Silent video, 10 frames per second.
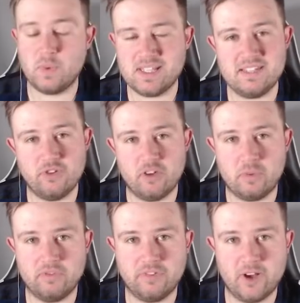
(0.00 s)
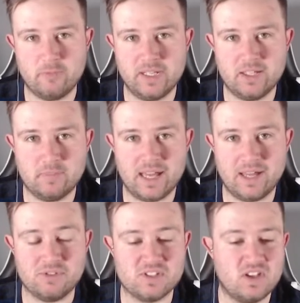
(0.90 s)
£25.5 million.
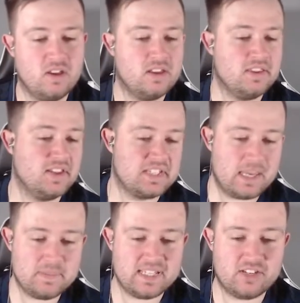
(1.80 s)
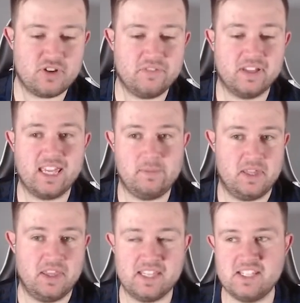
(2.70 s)
The same as Atraf
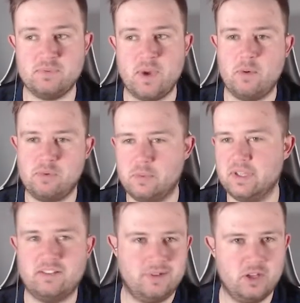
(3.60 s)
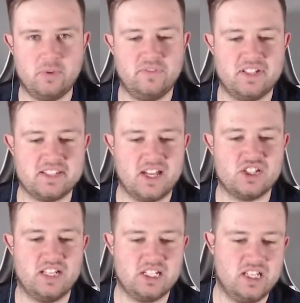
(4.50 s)
Hakimi. This is where we're probably going to have a little bit of a
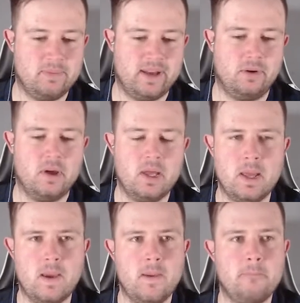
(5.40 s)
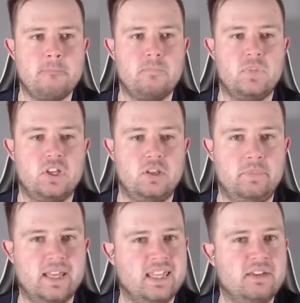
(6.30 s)
discussion, actually, about
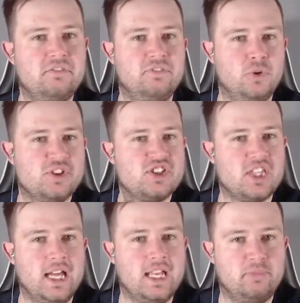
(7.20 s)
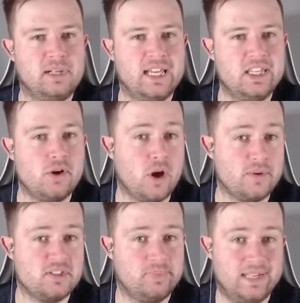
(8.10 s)
picking for the style of play you're
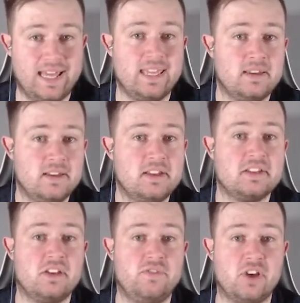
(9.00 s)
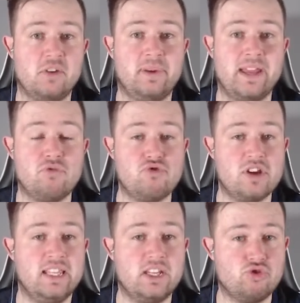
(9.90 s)
going to play. So if you're going to play a
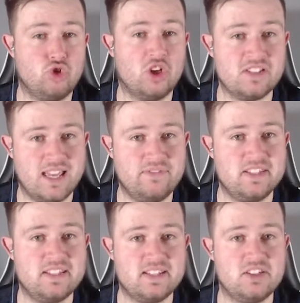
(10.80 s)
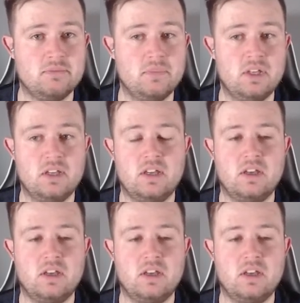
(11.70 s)
really cross-heavy system,